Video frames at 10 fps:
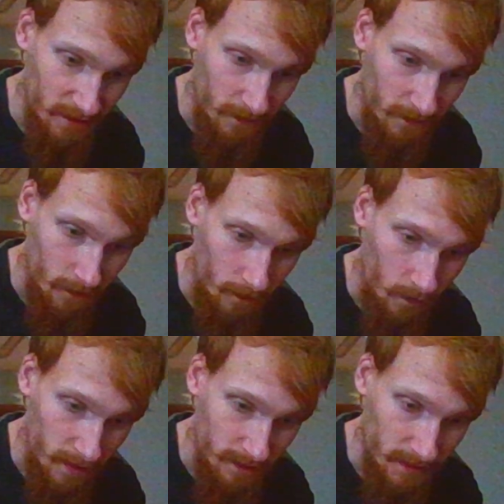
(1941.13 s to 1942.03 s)

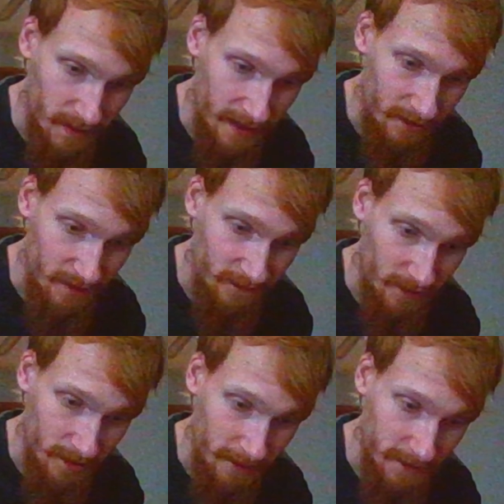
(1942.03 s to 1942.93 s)
1 carry for
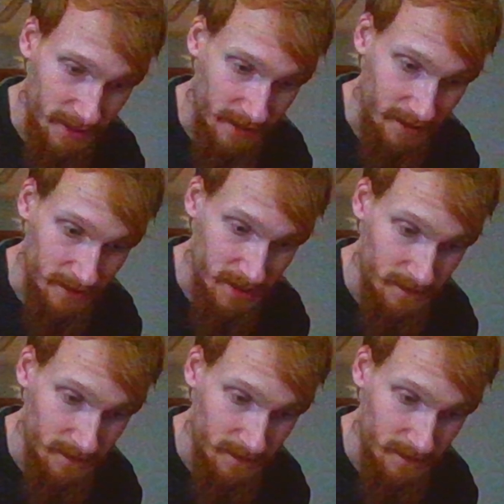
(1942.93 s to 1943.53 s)
11 yards.